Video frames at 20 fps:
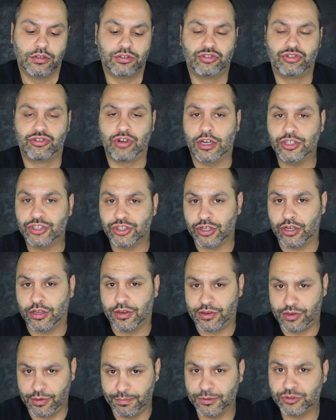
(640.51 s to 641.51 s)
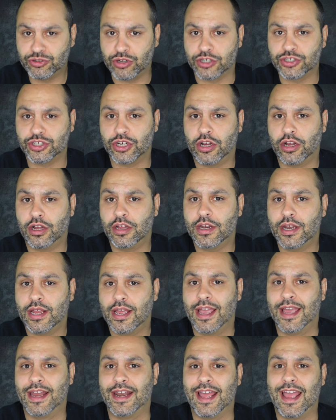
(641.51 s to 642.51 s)
super treasure hunt
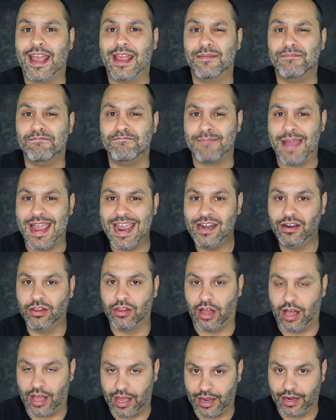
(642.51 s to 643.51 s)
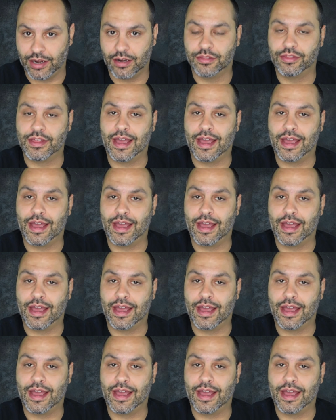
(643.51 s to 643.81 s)
and a mainline.